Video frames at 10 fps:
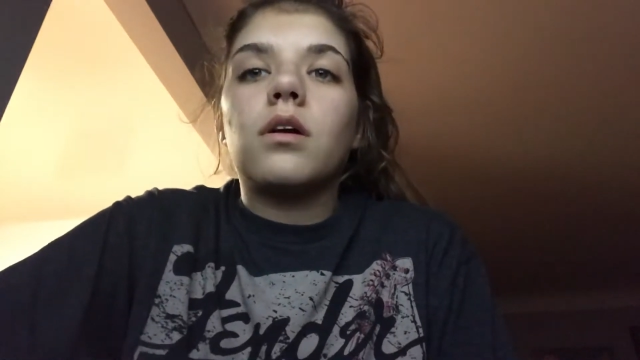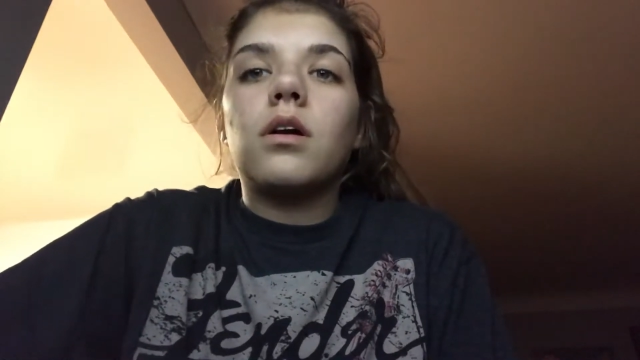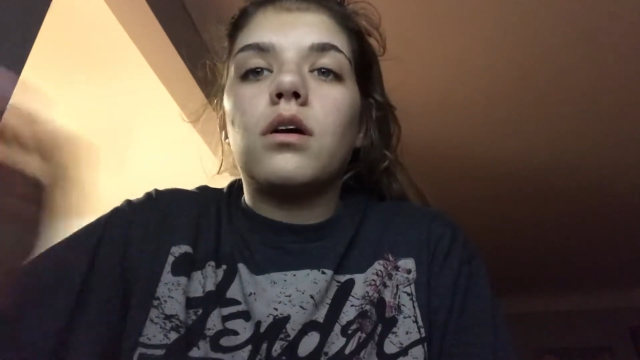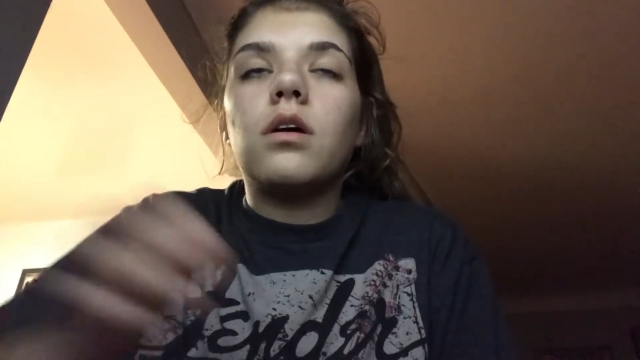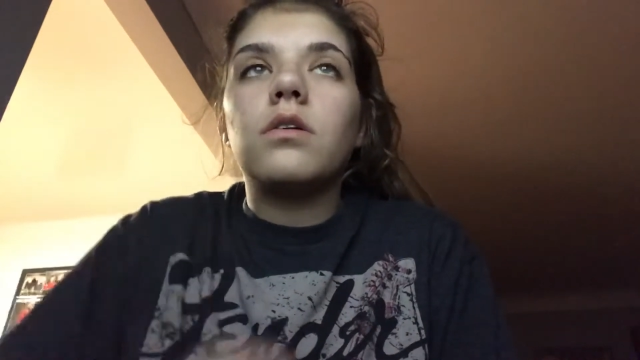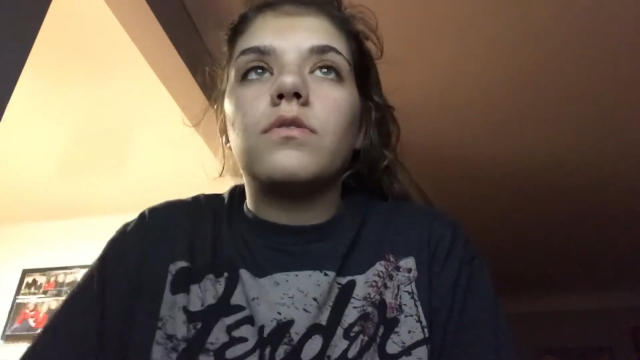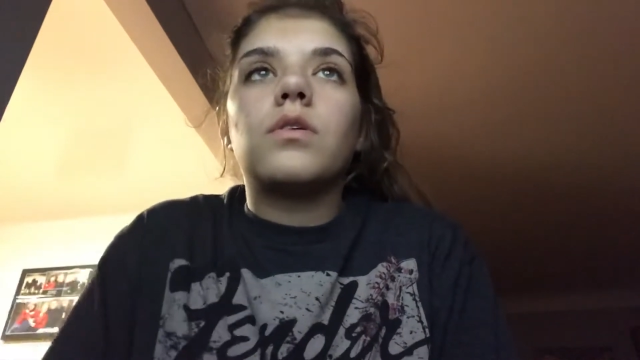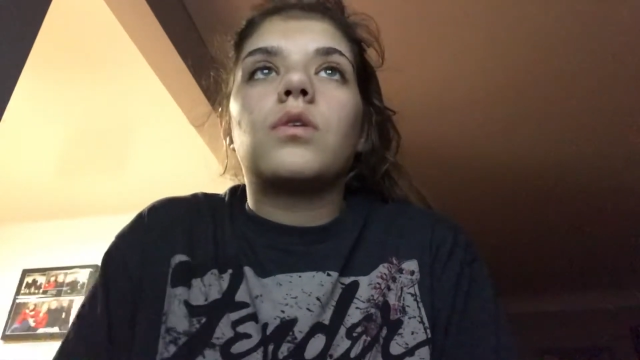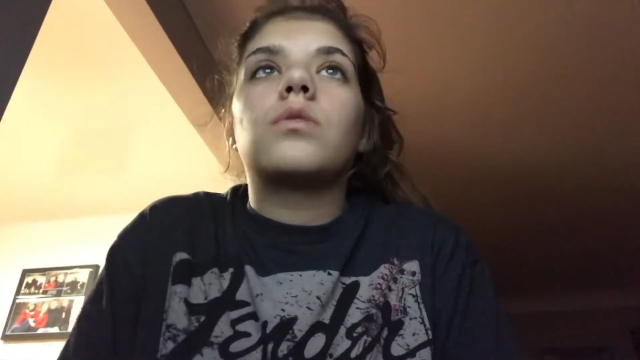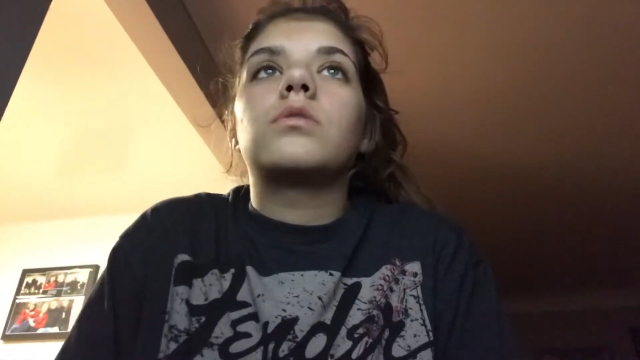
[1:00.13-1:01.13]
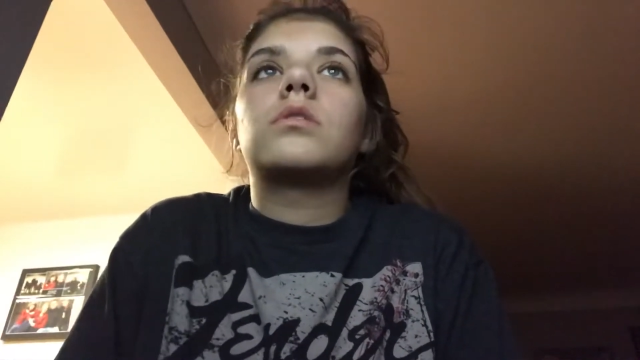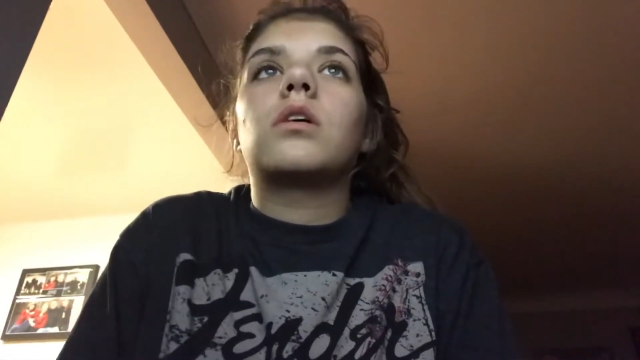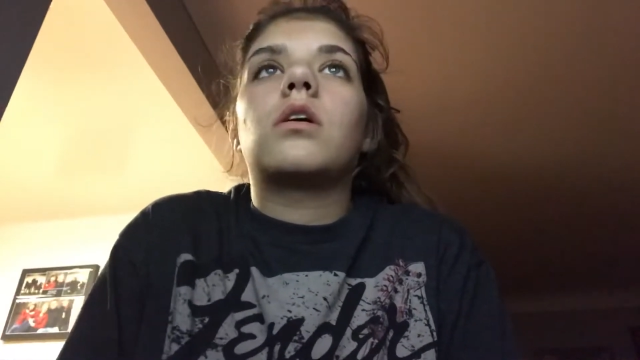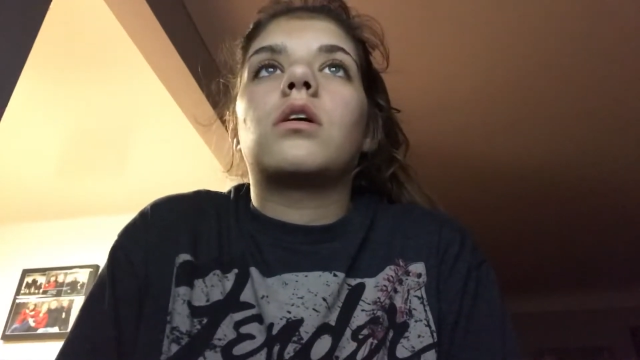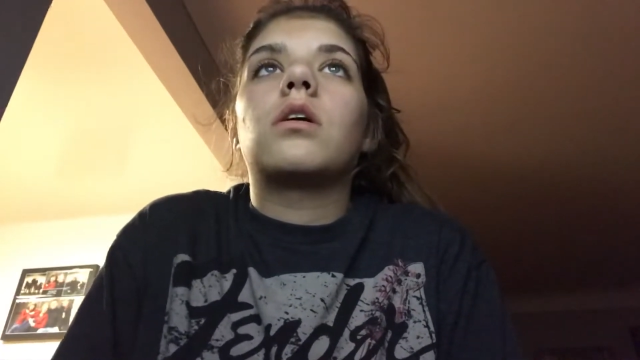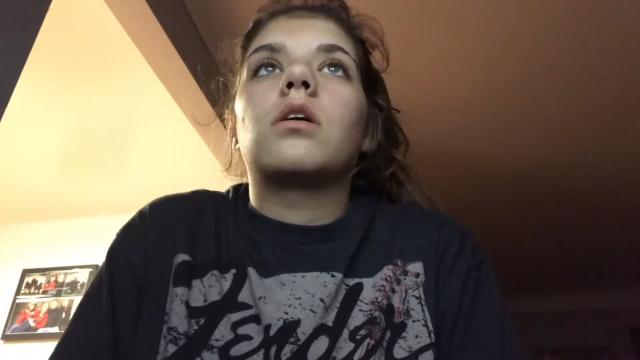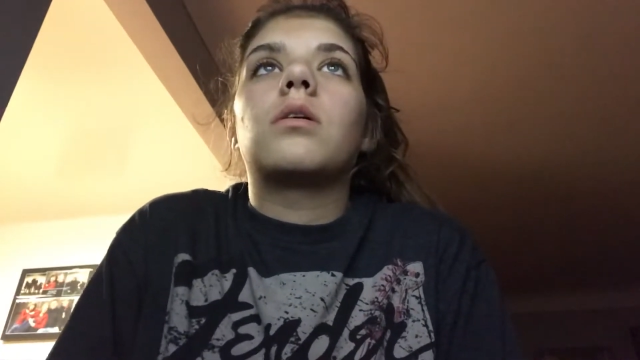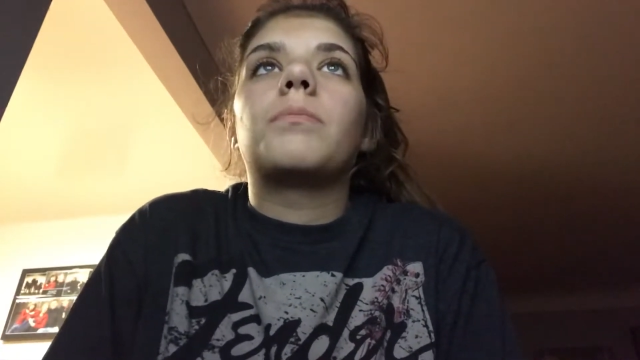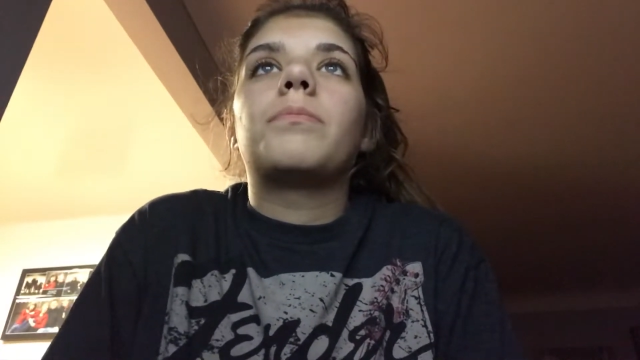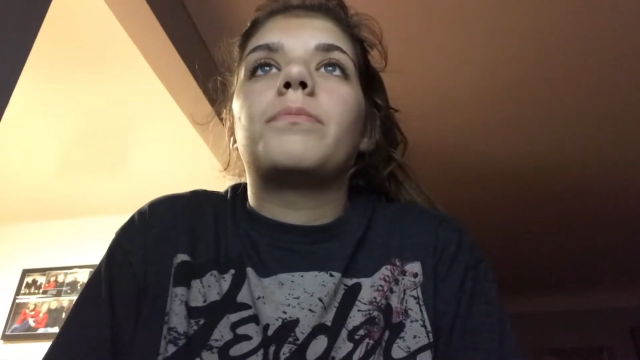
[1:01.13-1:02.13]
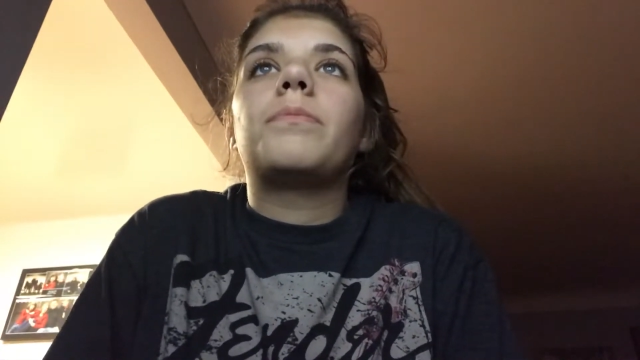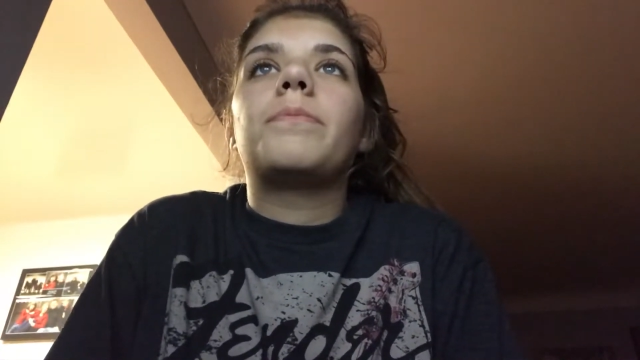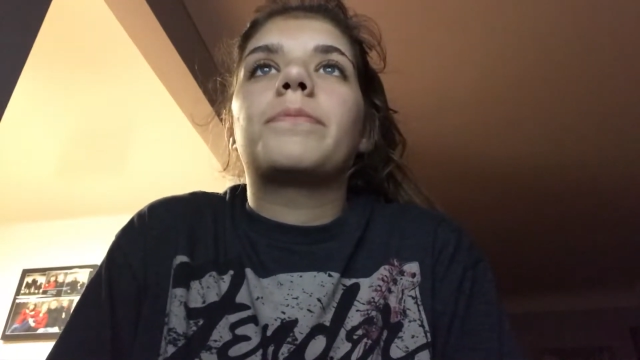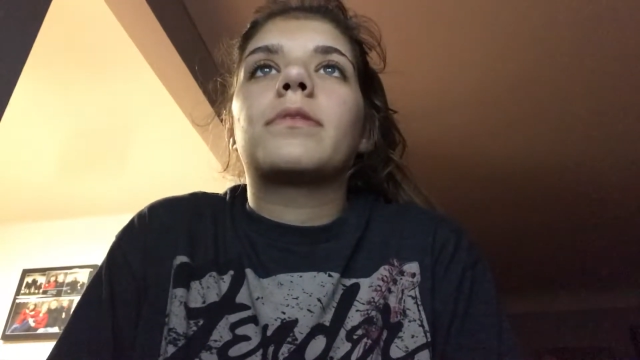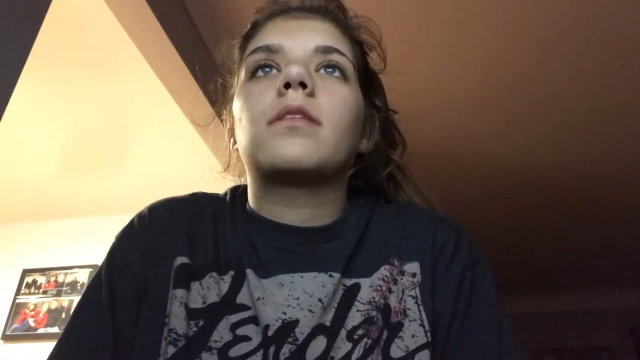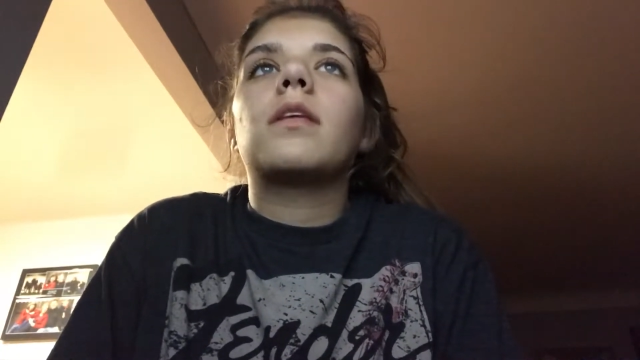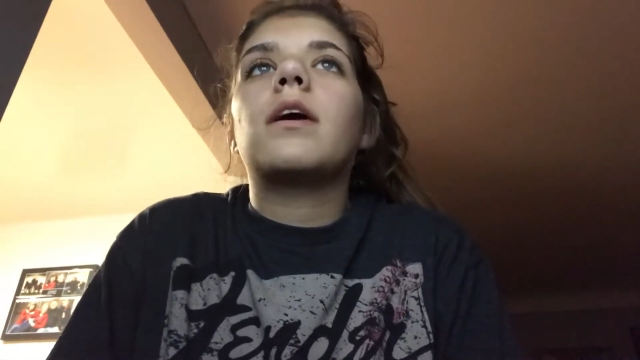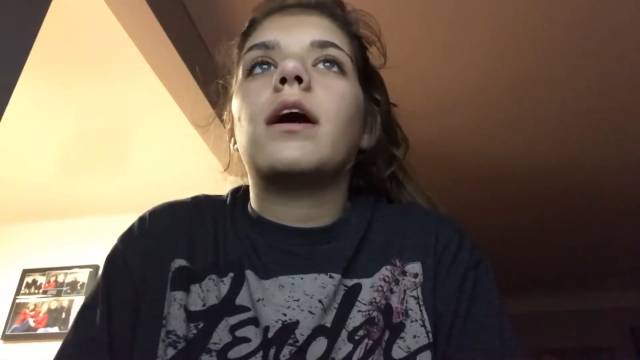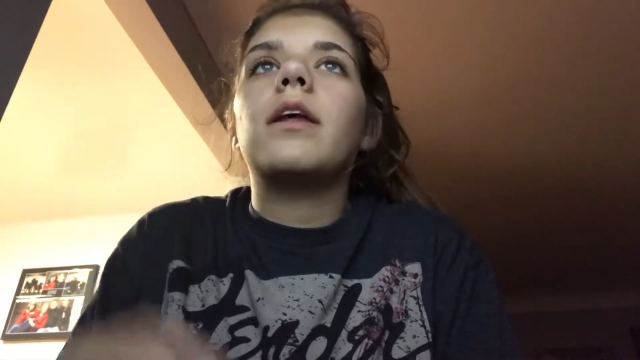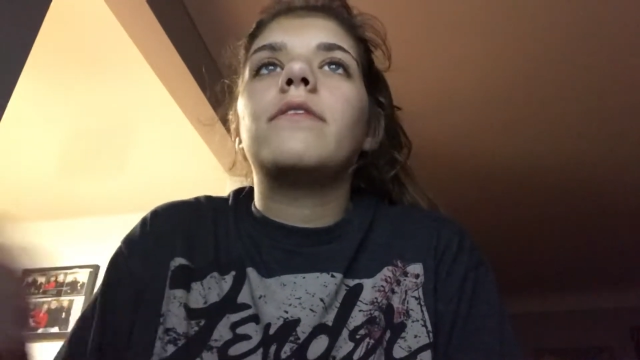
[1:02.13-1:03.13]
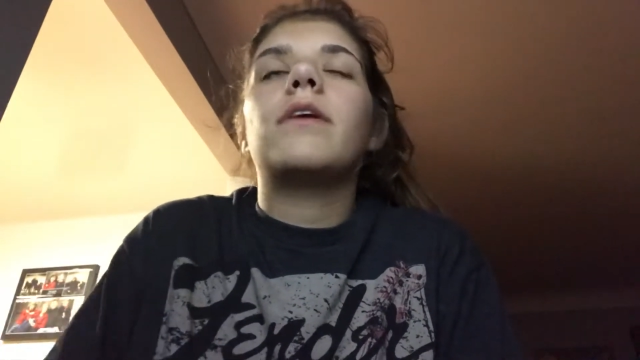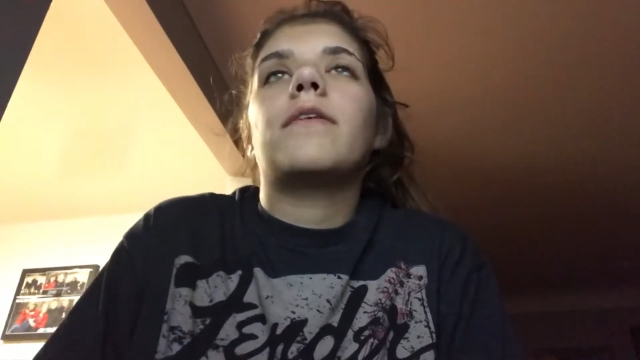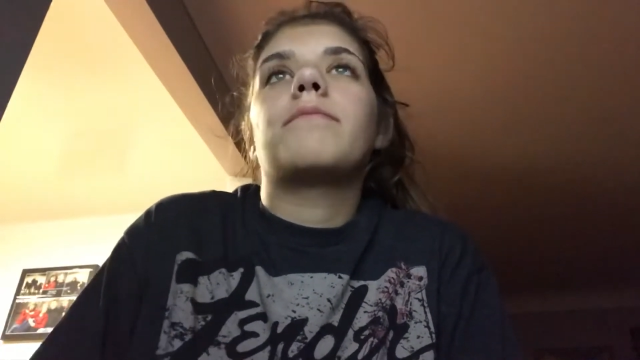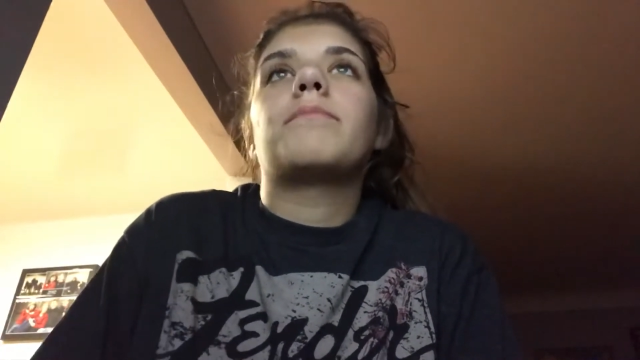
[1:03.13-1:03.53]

all of those they kind of have